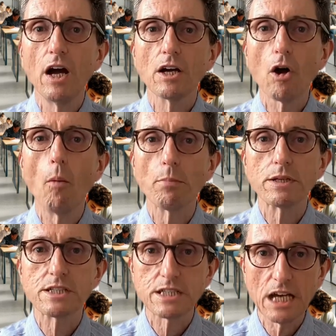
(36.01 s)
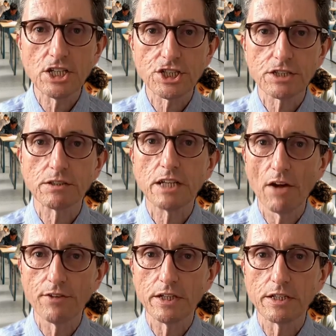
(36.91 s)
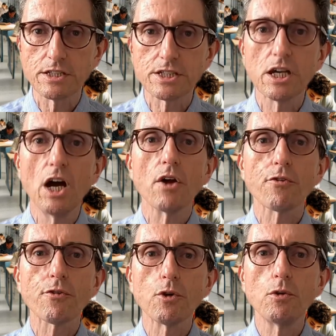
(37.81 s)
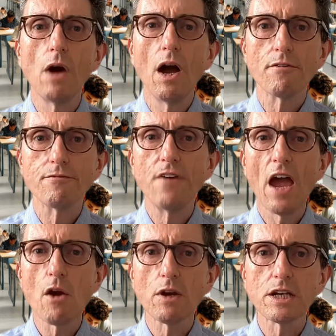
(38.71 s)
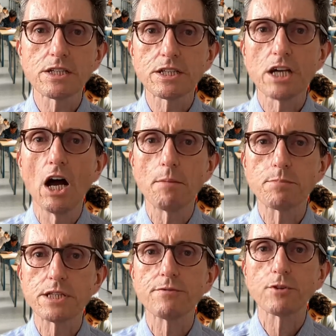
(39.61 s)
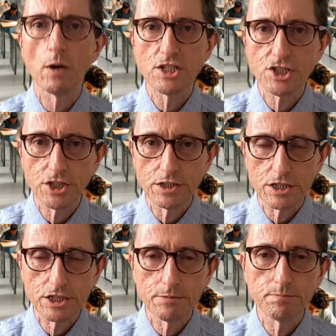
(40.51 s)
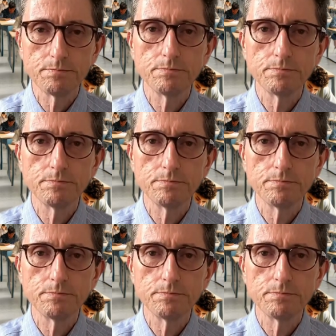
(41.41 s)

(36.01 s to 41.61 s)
compensation governance through various types of questions.